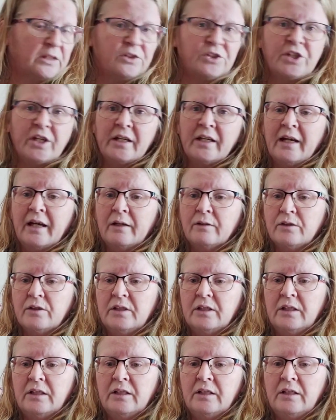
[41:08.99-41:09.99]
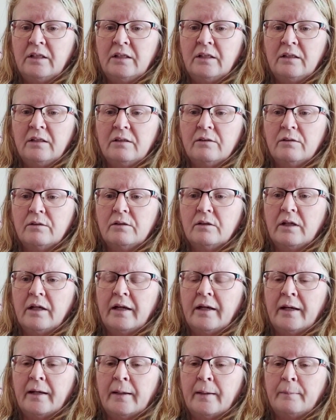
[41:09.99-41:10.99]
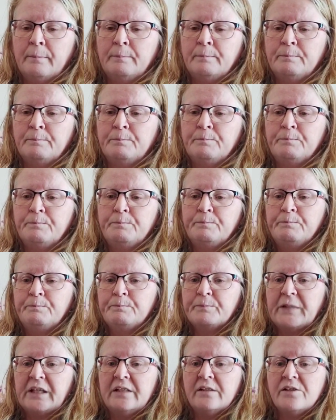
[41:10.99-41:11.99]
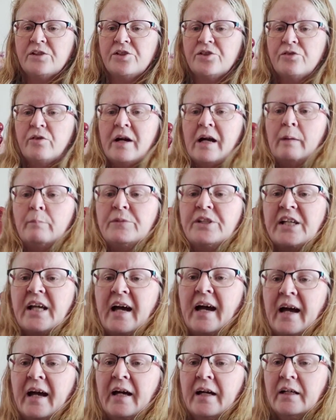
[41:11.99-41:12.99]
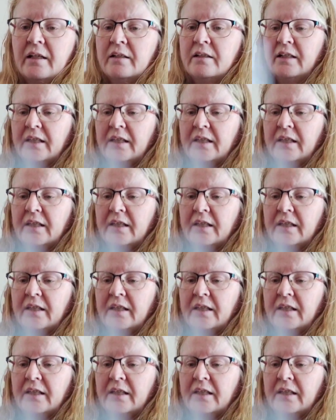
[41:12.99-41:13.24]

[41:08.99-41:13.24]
Check out the Instagram tag.